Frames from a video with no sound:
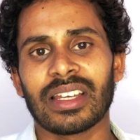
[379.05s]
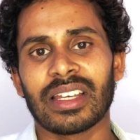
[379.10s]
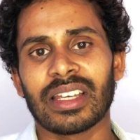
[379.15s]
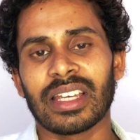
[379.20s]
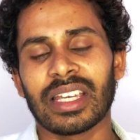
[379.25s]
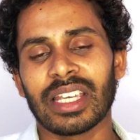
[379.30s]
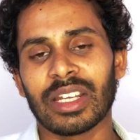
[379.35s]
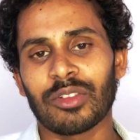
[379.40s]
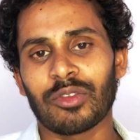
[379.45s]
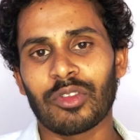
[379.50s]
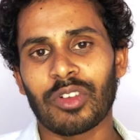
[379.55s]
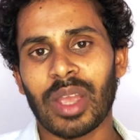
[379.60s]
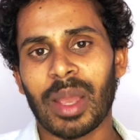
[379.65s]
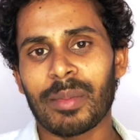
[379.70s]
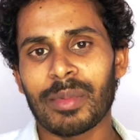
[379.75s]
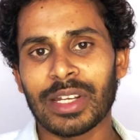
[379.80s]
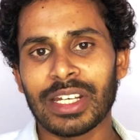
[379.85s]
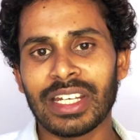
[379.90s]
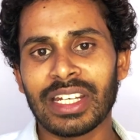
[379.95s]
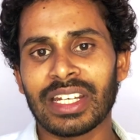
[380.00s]
In
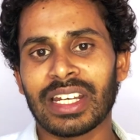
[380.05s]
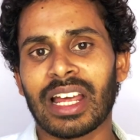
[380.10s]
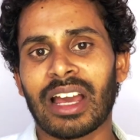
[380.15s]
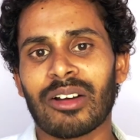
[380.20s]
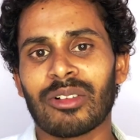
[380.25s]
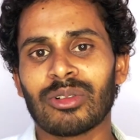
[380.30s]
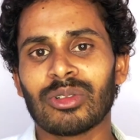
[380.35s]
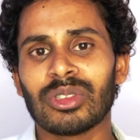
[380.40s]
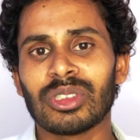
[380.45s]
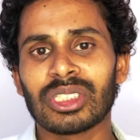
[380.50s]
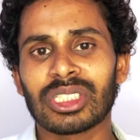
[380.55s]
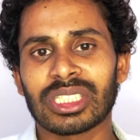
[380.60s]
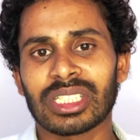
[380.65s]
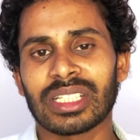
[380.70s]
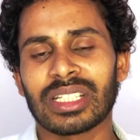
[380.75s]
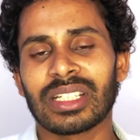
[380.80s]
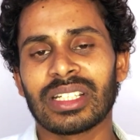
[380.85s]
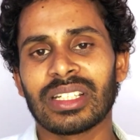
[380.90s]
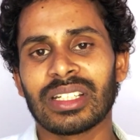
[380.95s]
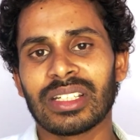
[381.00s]
feminine nouns,
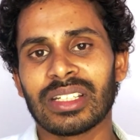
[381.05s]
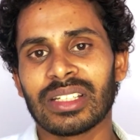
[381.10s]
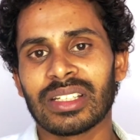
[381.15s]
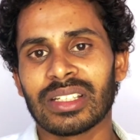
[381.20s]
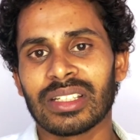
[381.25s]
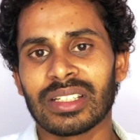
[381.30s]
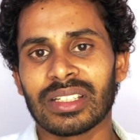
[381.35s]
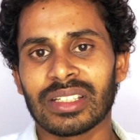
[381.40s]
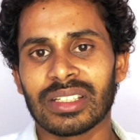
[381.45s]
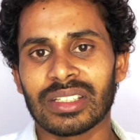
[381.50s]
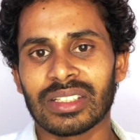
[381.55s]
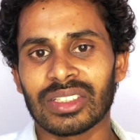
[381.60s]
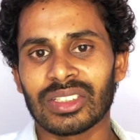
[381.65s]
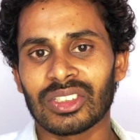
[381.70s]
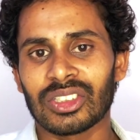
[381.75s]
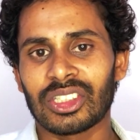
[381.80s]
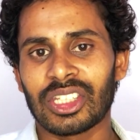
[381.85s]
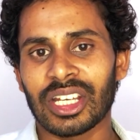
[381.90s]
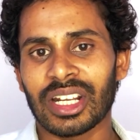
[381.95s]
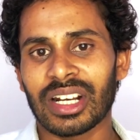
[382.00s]

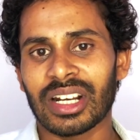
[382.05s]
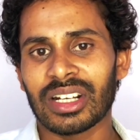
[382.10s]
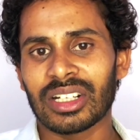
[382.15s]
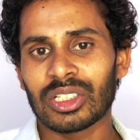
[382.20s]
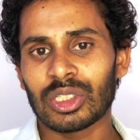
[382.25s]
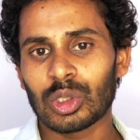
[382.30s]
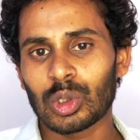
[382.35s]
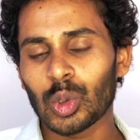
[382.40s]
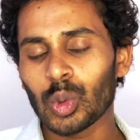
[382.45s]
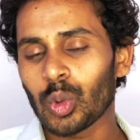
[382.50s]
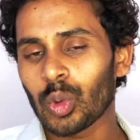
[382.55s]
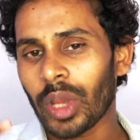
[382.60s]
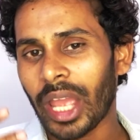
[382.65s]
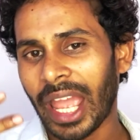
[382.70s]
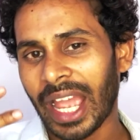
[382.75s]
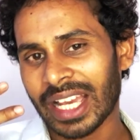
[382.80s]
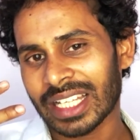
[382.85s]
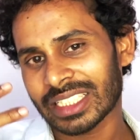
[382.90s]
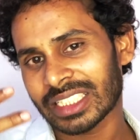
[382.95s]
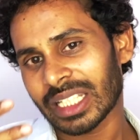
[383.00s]
there are two
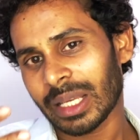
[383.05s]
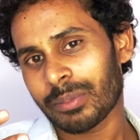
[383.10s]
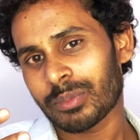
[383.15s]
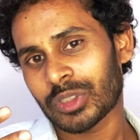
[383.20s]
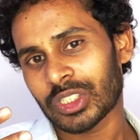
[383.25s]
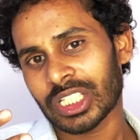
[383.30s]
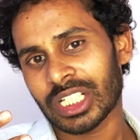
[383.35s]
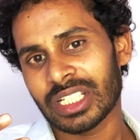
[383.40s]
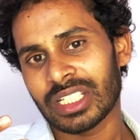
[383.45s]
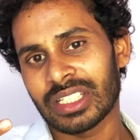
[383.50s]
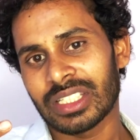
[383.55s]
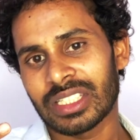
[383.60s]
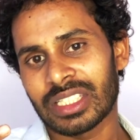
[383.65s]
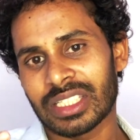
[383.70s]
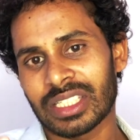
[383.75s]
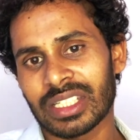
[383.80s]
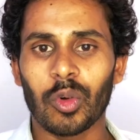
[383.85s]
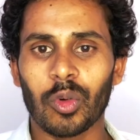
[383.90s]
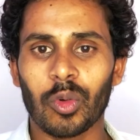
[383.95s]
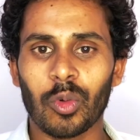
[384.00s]
exceptions.
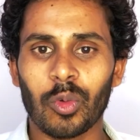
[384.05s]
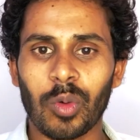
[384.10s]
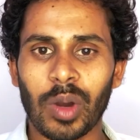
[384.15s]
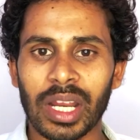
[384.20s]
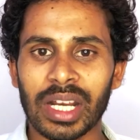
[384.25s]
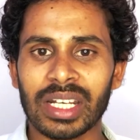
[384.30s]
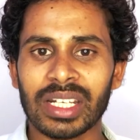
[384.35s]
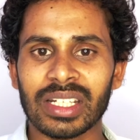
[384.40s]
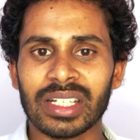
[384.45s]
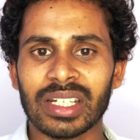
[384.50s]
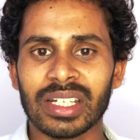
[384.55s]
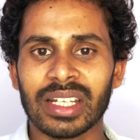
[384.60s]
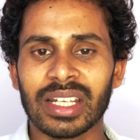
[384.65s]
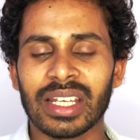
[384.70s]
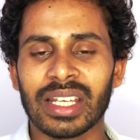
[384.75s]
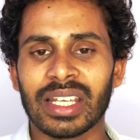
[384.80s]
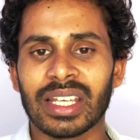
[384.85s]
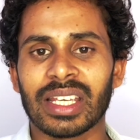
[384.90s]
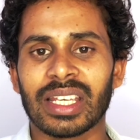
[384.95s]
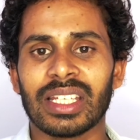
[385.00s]
One
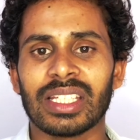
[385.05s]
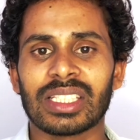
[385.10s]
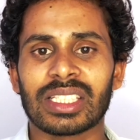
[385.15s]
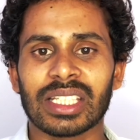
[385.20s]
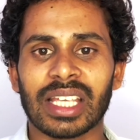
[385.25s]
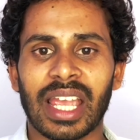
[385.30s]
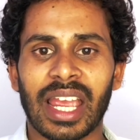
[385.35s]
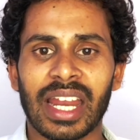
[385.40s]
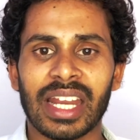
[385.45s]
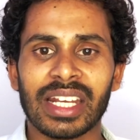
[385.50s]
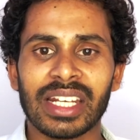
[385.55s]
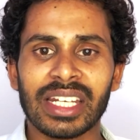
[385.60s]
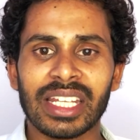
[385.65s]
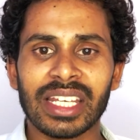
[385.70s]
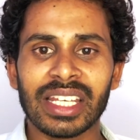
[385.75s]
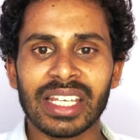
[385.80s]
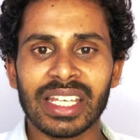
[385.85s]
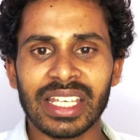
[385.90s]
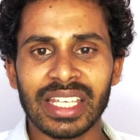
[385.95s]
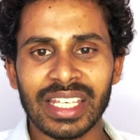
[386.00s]
is
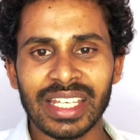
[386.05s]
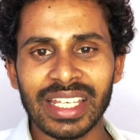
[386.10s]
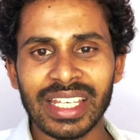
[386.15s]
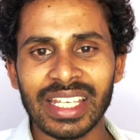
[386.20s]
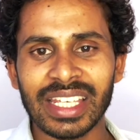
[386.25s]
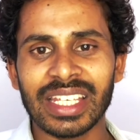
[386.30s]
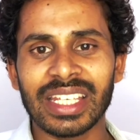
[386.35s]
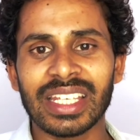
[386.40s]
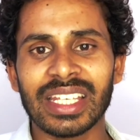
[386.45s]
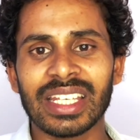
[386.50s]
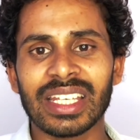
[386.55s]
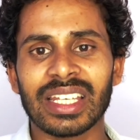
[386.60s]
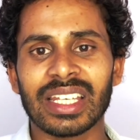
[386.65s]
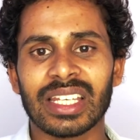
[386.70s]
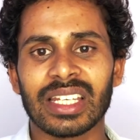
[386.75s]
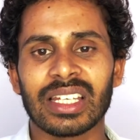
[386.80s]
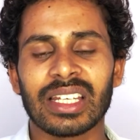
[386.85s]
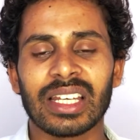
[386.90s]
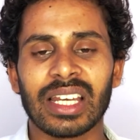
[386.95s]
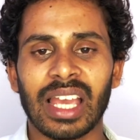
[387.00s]
ending e
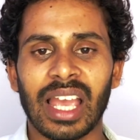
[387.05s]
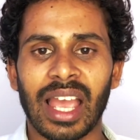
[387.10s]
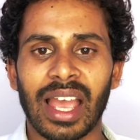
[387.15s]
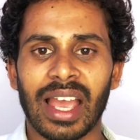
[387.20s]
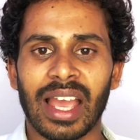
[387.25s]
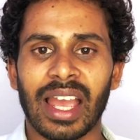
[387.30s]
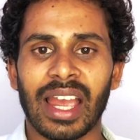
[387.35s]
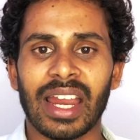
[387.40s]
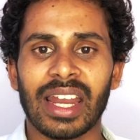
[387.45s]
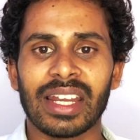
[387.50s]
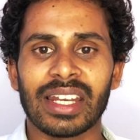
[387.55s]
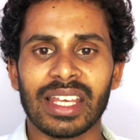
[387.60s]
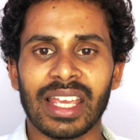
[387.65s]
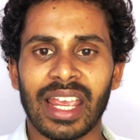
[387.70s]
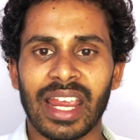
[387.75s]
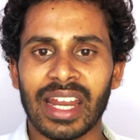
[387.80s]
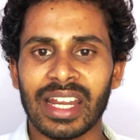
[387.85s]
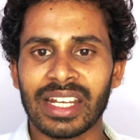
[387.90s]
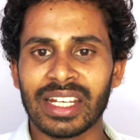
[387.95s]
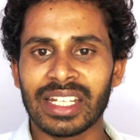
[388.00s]
and
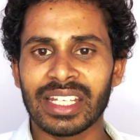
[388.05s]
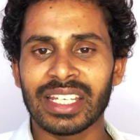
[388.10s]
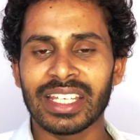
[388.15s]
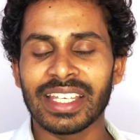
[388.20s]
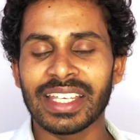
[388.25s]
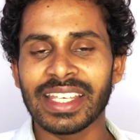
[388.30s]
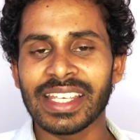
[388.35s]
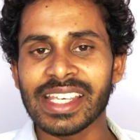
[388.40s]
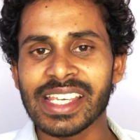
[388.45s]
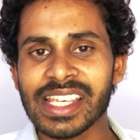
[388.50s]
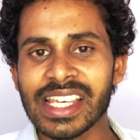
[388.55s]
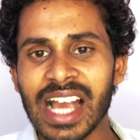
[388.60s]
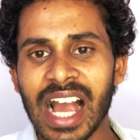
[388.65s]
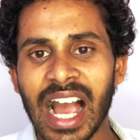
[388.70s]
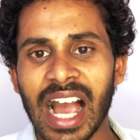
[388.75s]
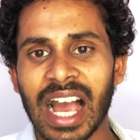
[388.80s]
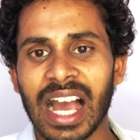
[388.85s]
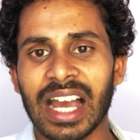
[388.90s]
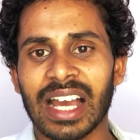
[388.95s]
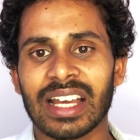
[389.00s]
ending
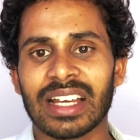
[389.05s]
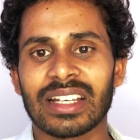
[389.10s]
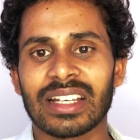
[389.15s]
ia.